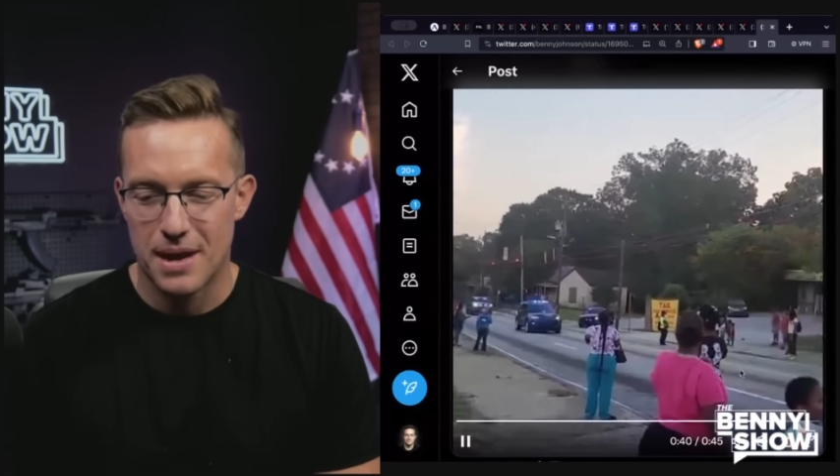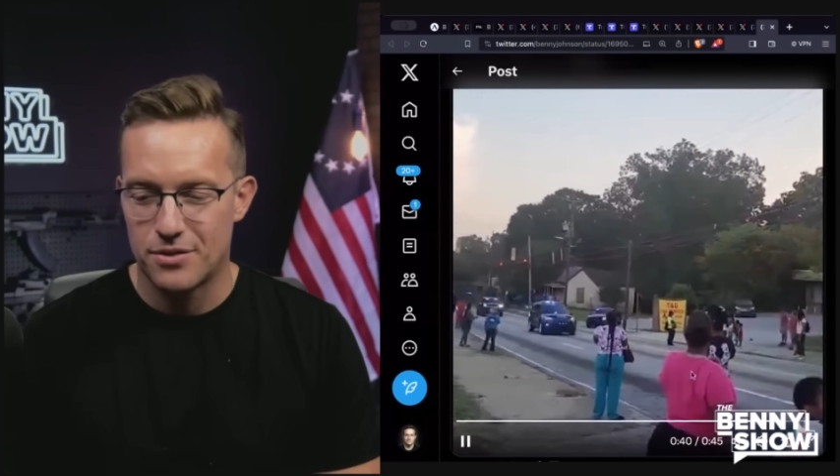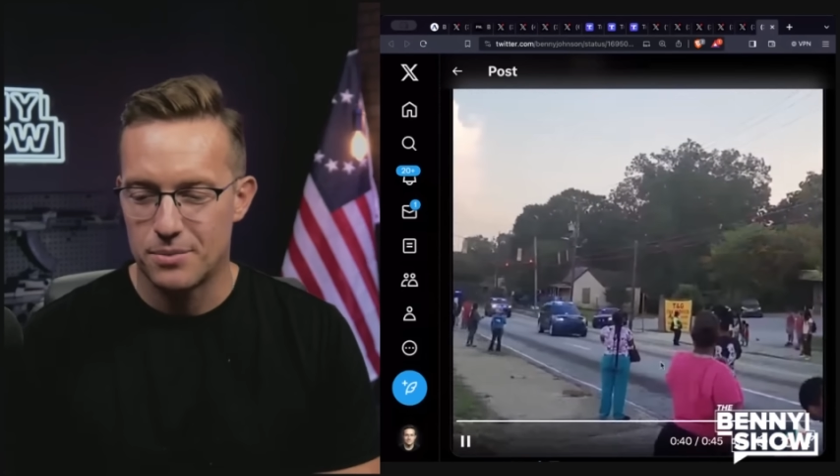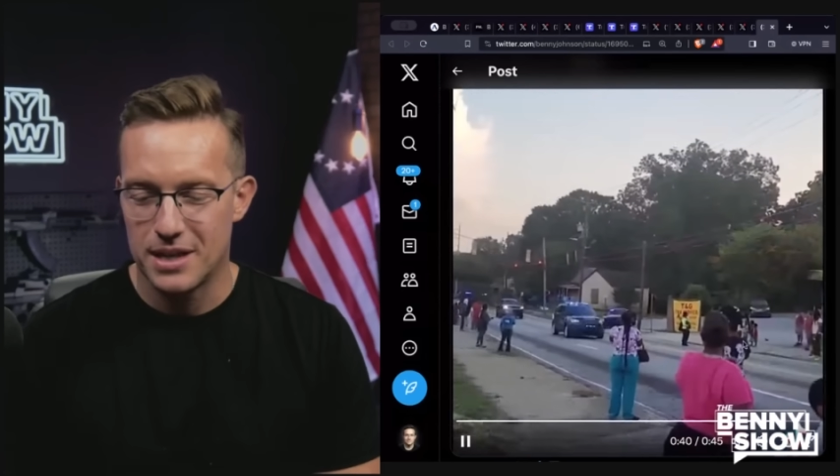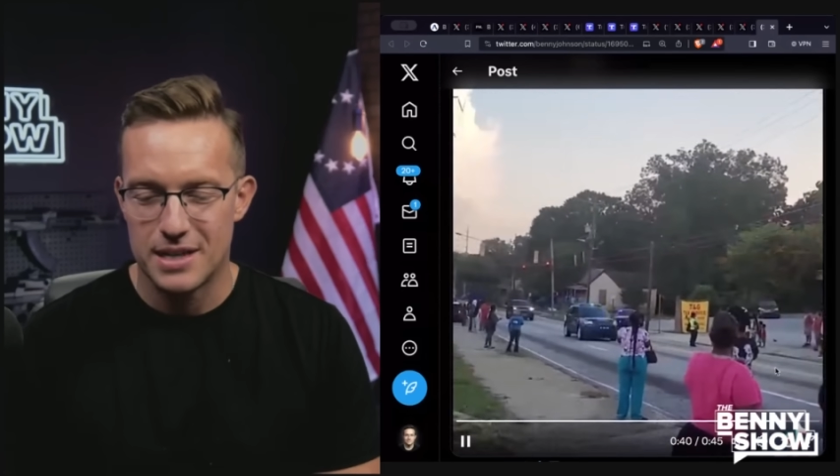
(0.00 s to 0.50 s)

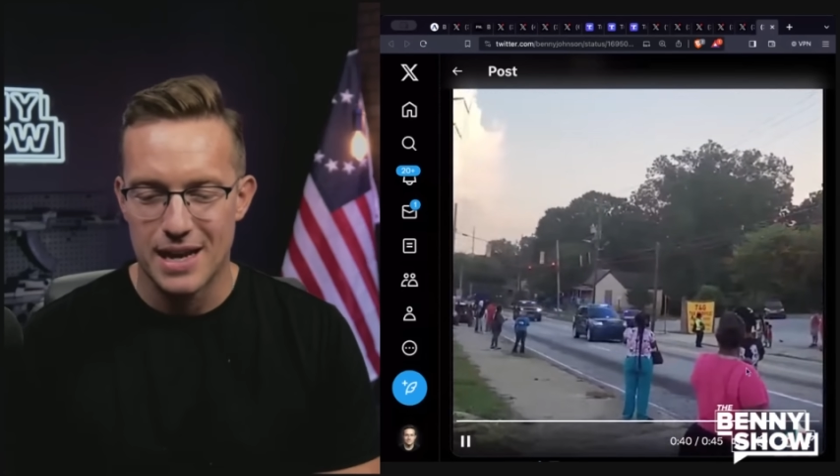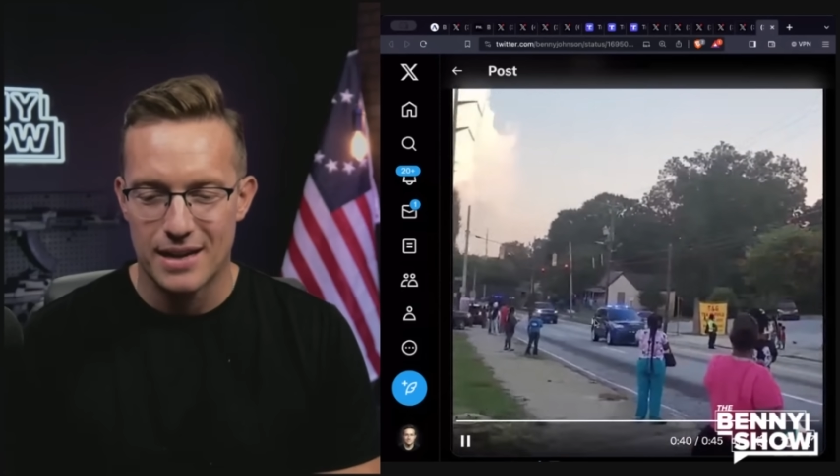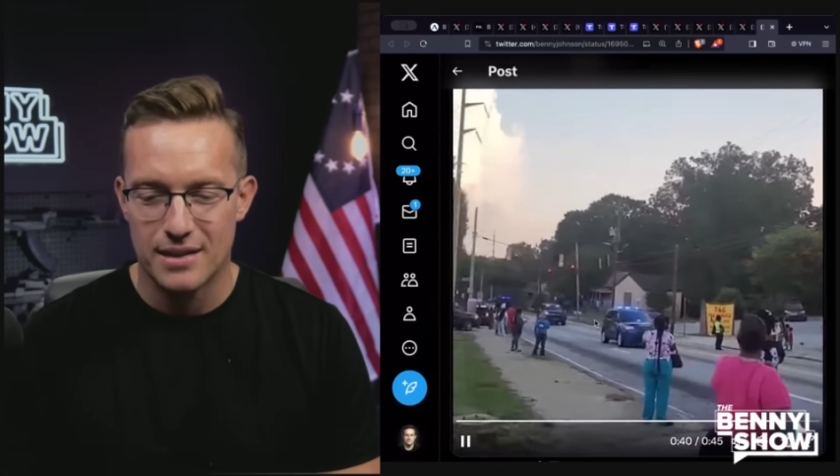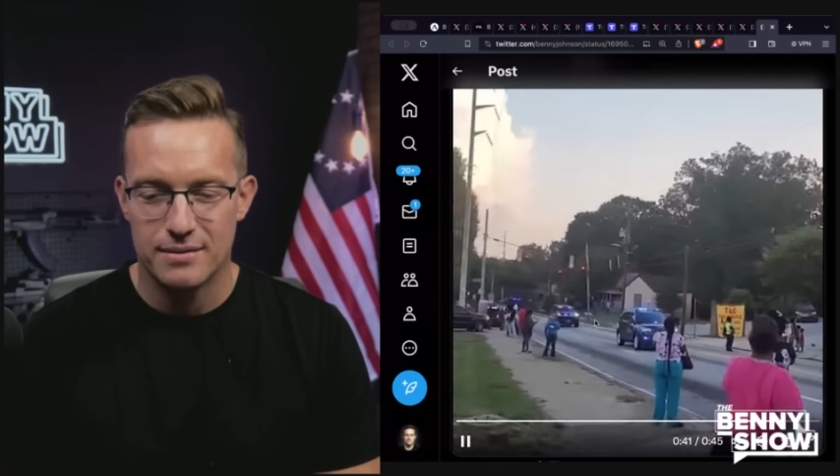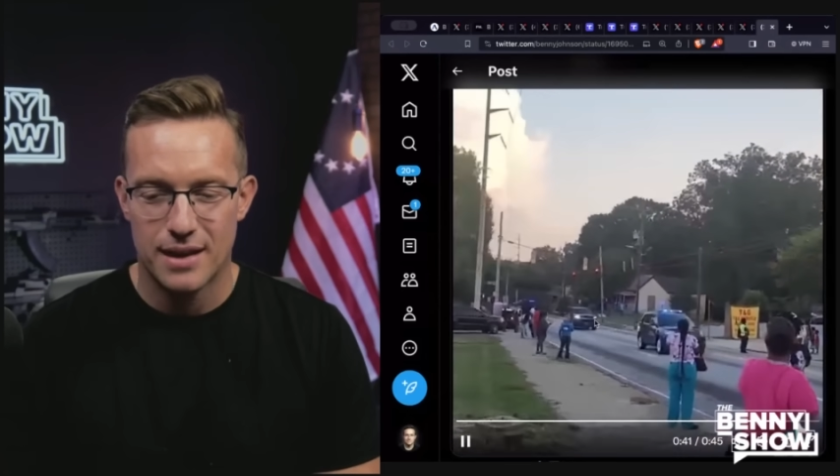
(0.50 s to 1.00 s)
after being
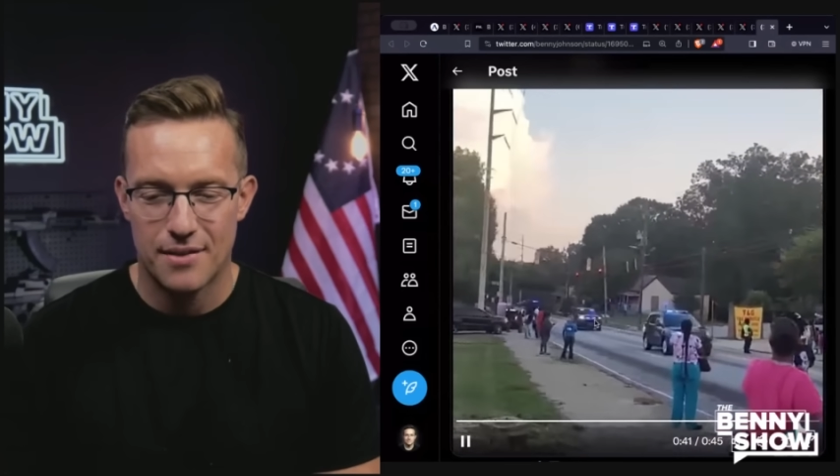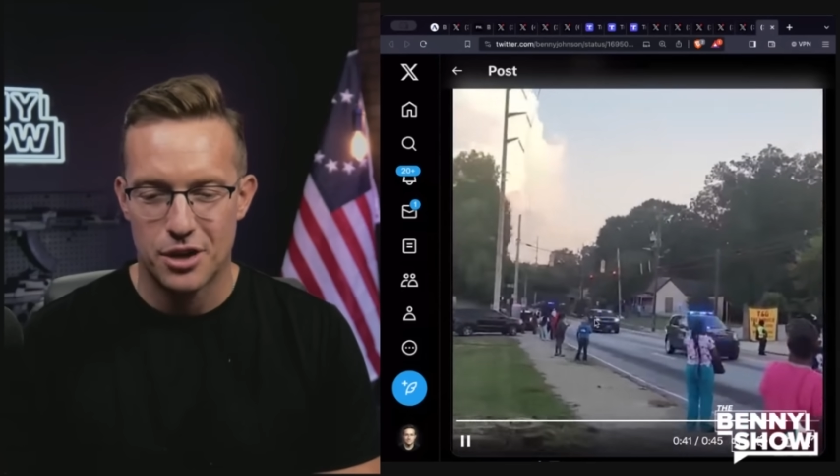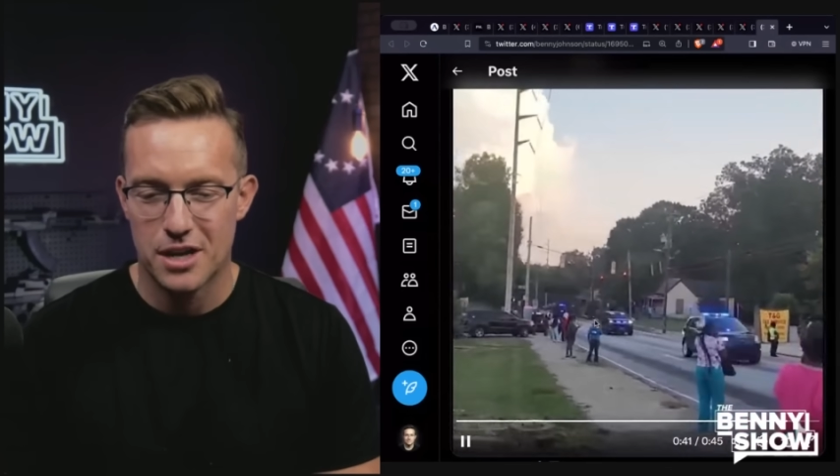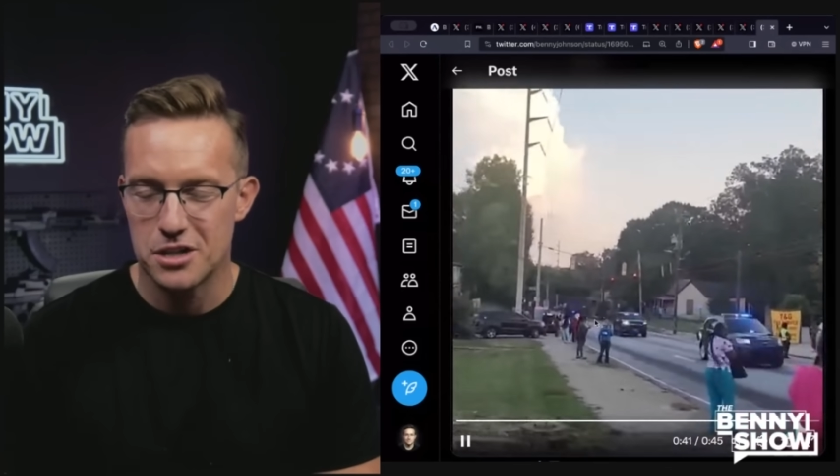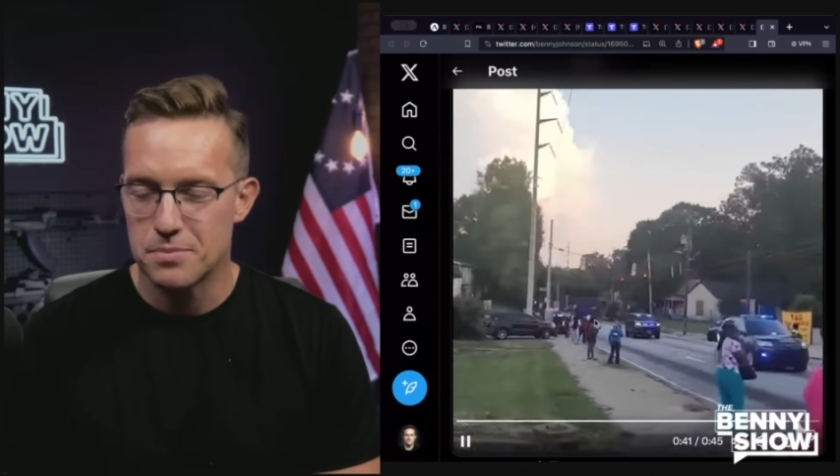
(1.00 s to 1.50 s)
indicted, after
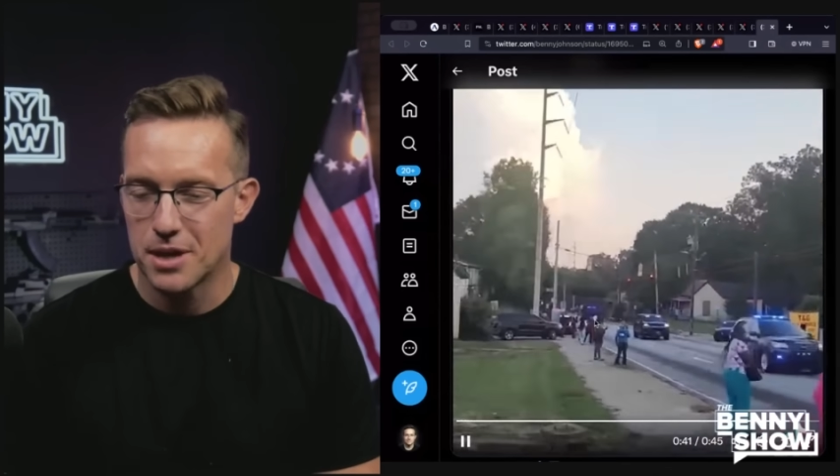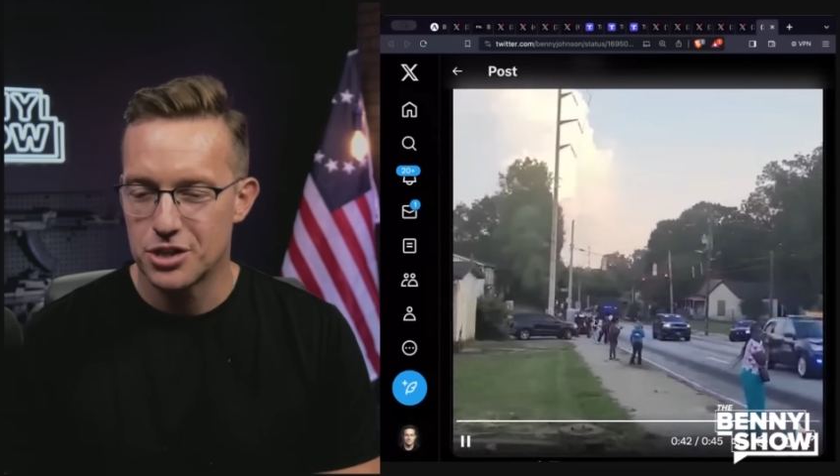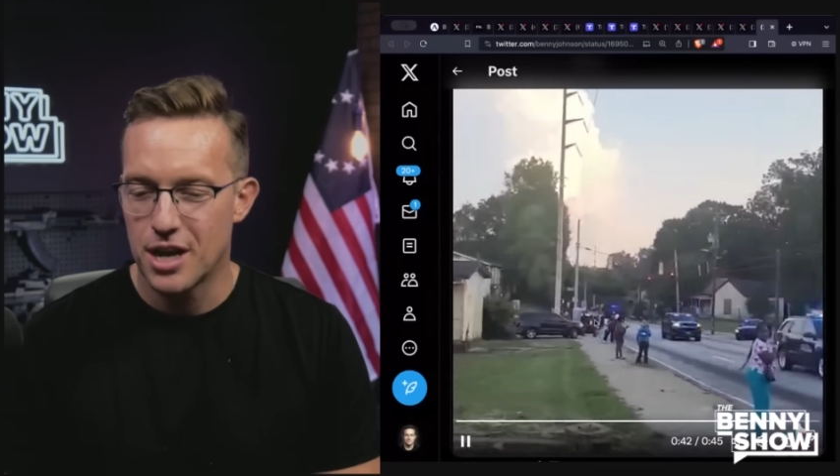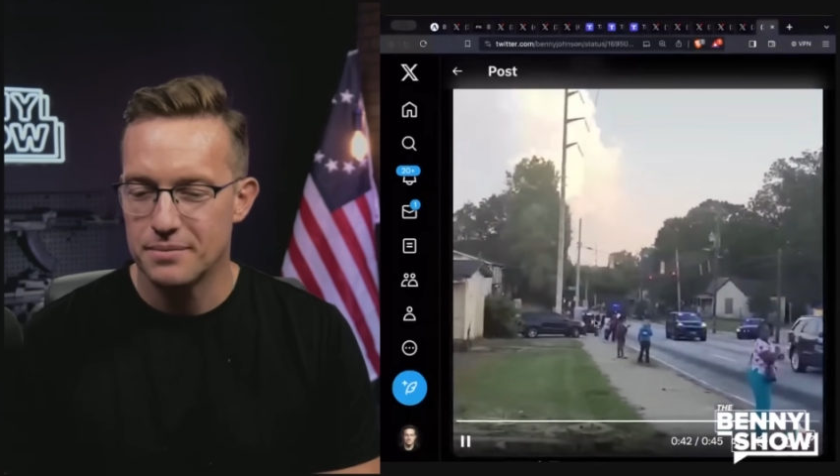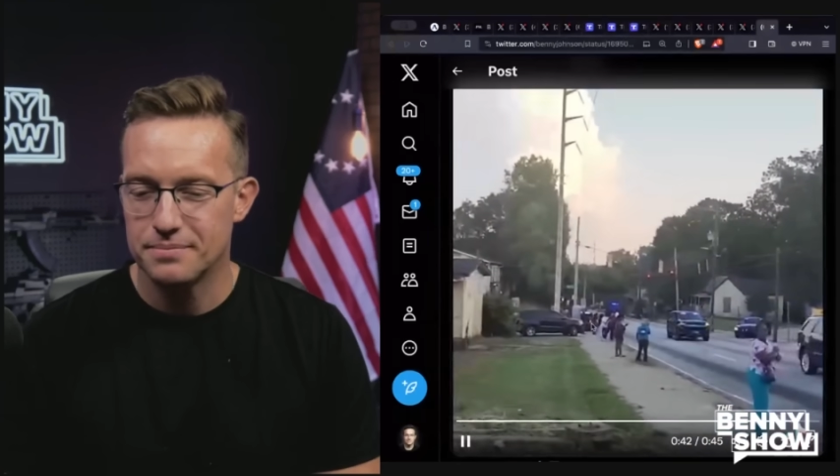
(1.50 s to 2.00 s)
getting his
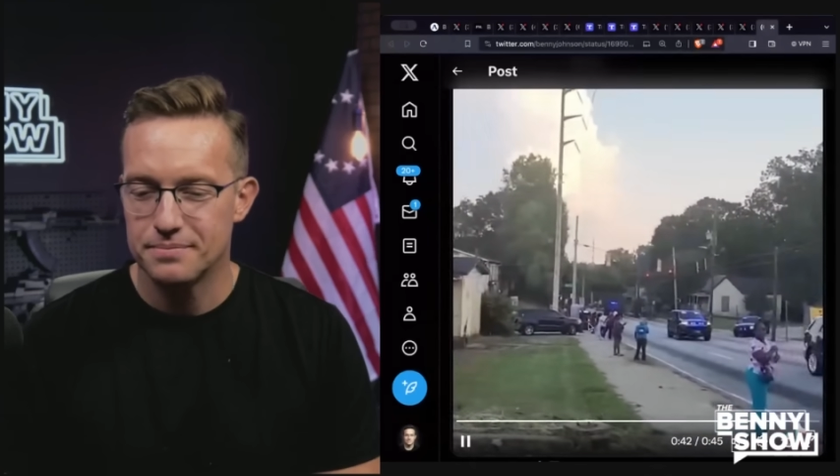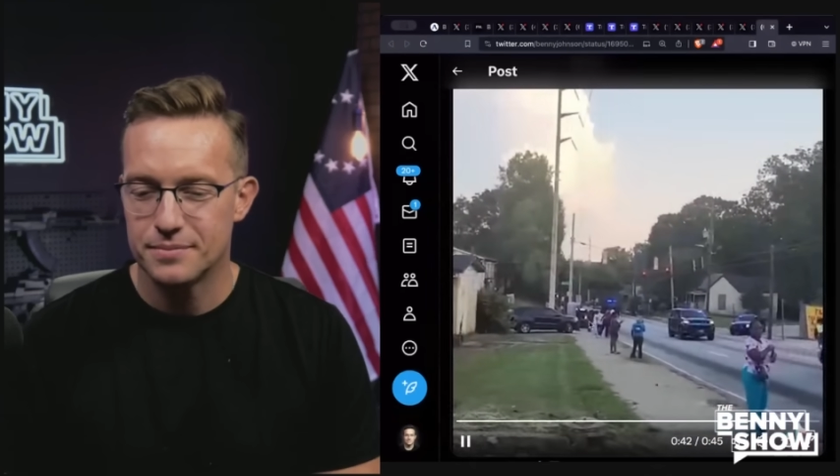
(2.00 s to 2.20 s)
mugshot,